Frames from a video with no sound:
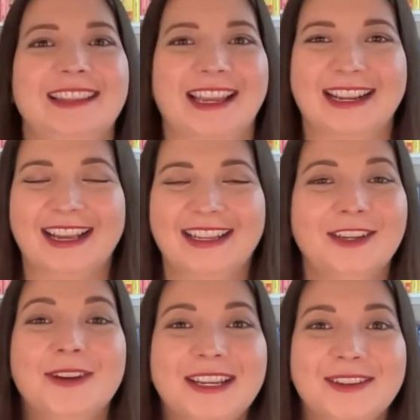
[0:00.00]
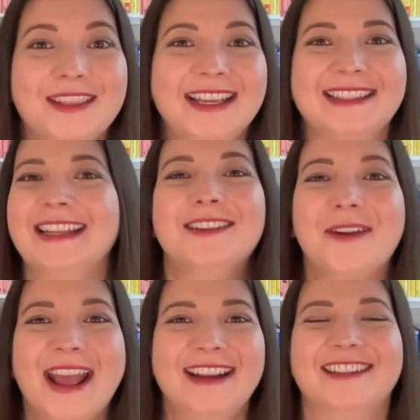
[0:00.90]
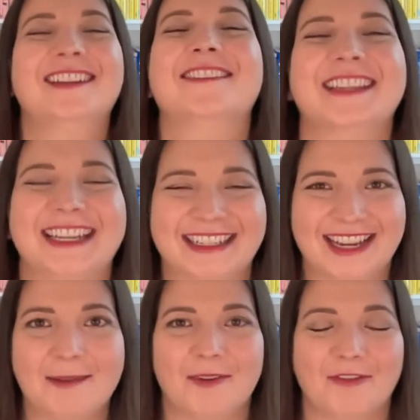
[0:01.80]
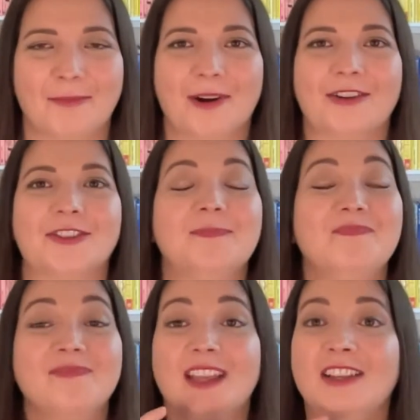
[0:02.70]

like you can do this, it's okay, cheerleading type of approach?